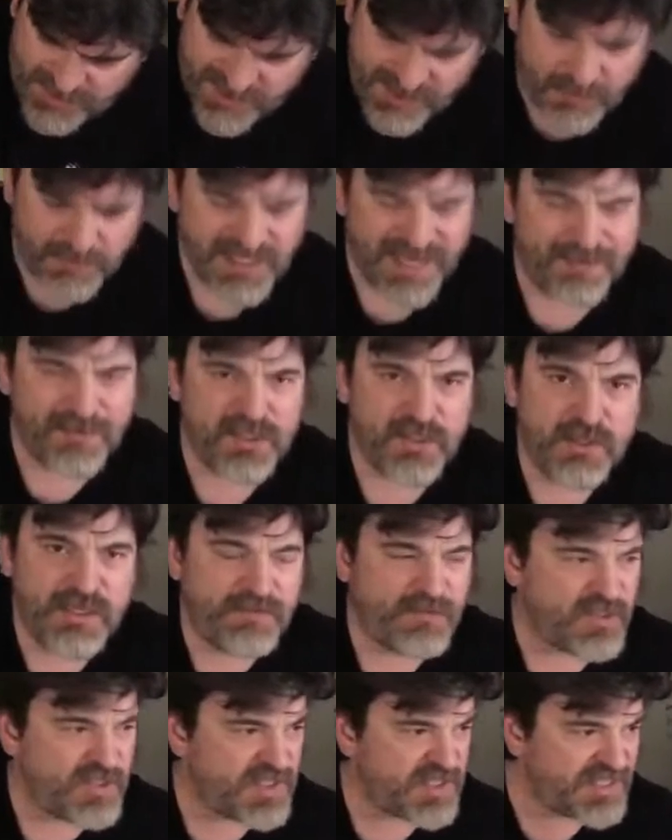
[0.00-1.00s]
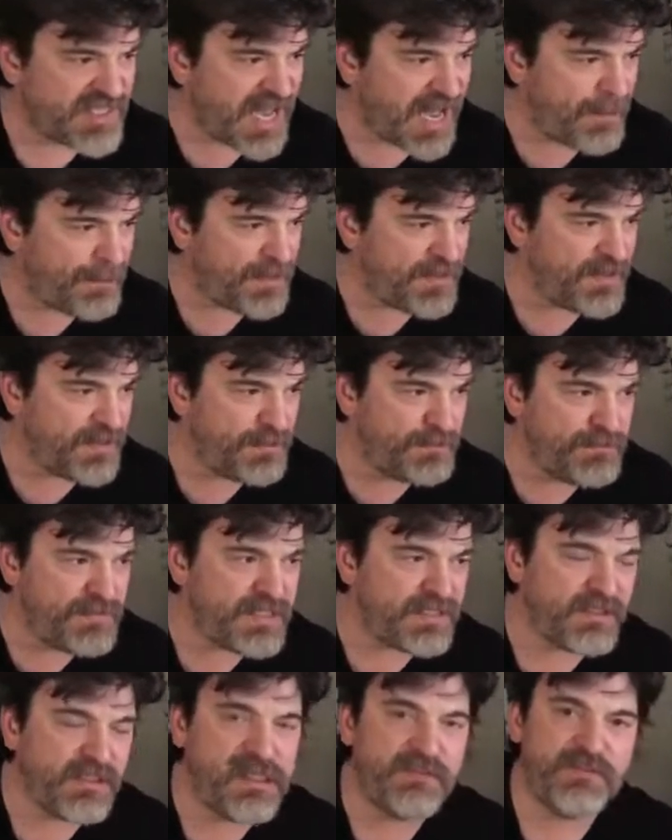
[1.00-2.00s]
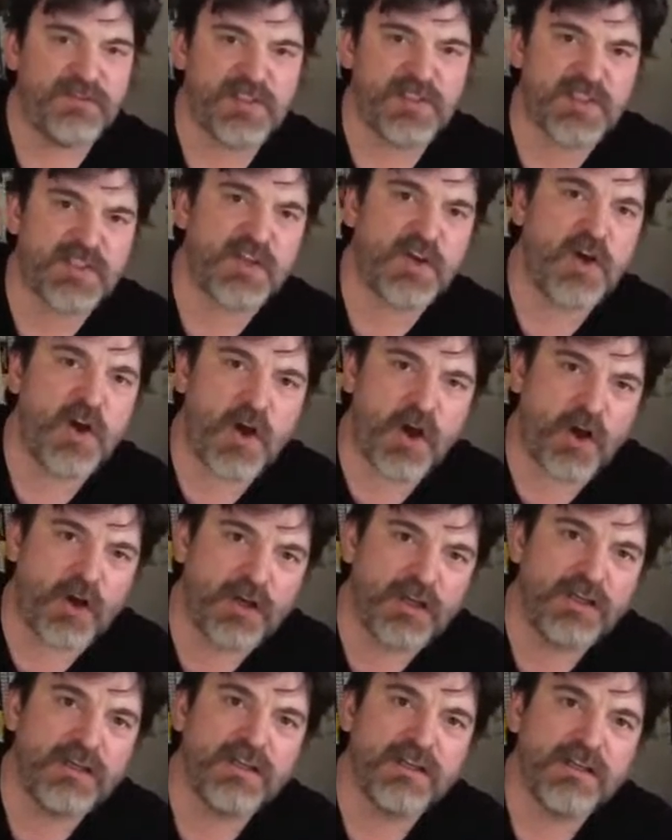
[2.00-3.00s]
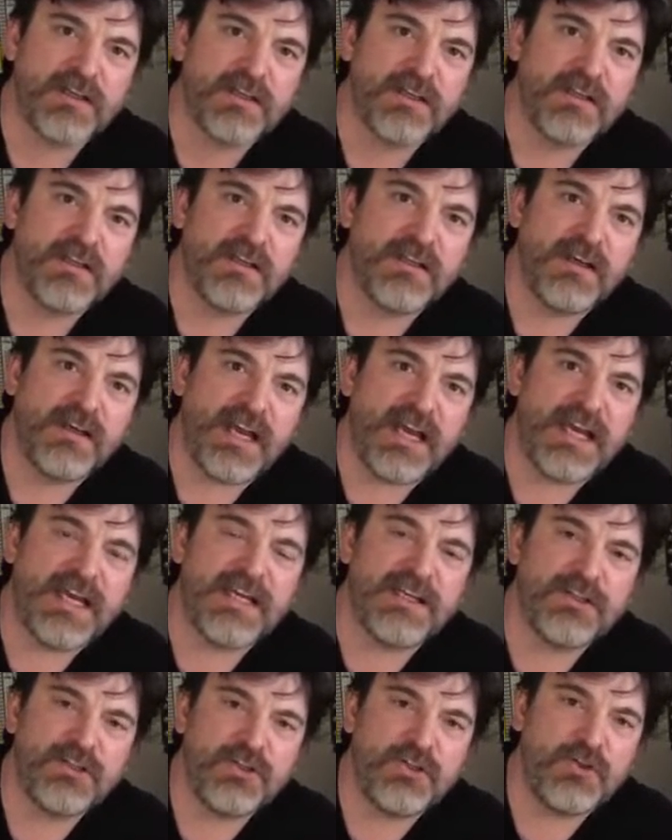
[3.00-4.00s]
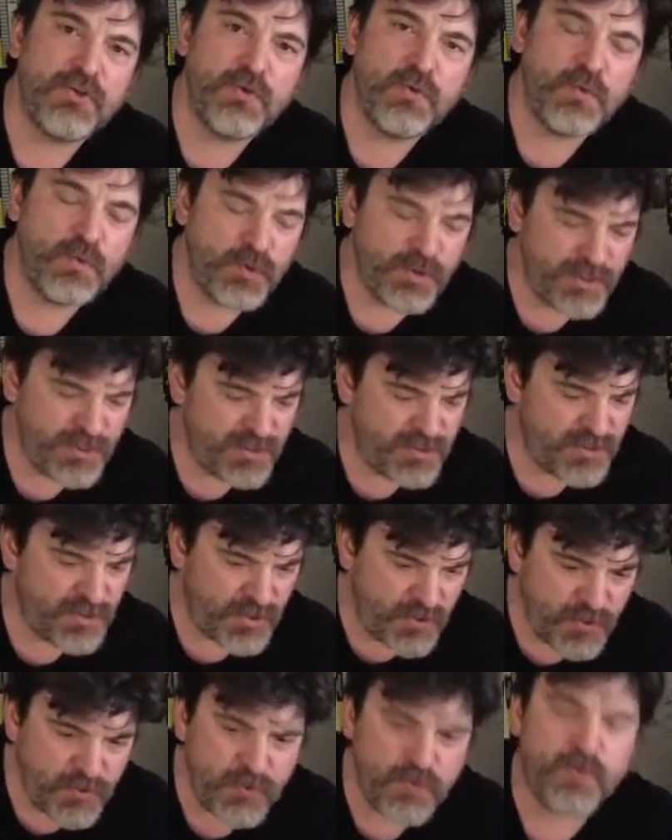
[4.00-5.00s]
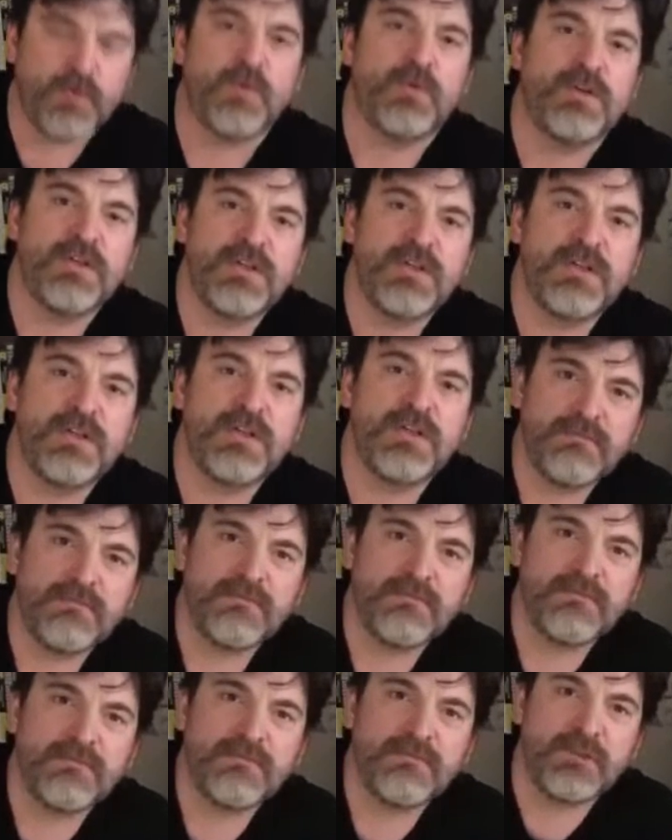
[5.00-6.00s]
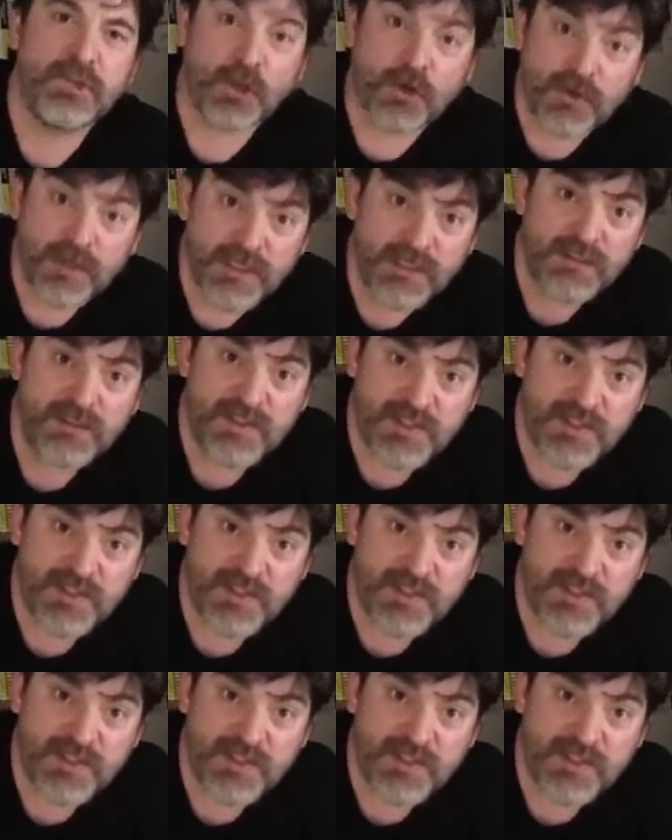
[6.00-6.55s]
Sometimes you'd even stop in the middle of a song, and you would tune during the